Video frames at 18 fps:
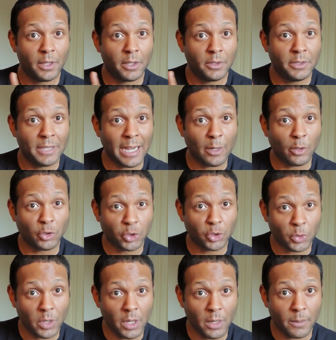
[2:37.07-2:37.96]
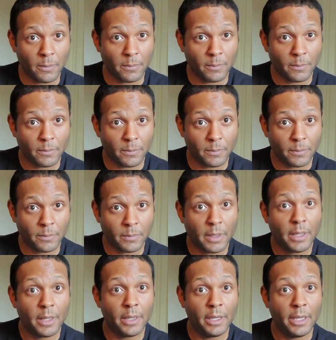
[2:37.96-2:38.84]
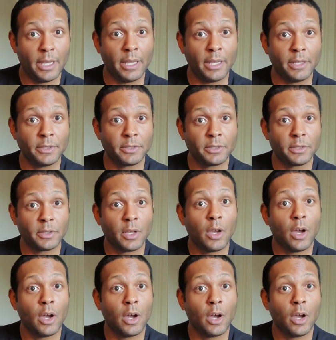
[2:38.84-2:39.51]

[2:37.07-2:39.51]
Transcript: Donald Trump is